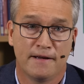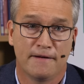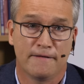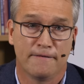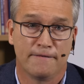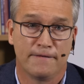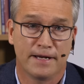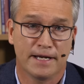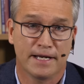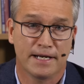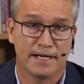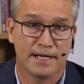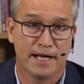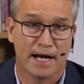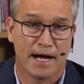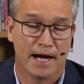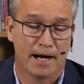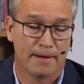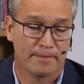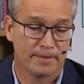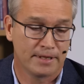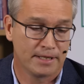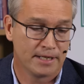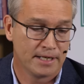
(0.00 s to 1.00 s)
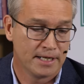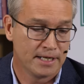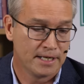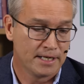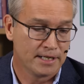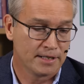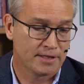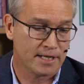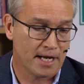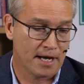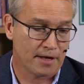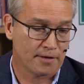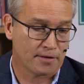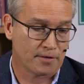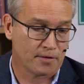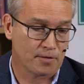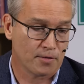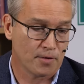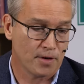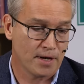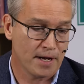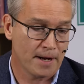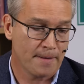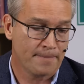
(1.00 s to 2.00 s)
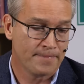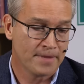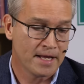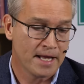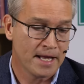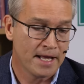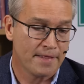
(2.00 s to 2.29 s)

Vietnam and South Korea.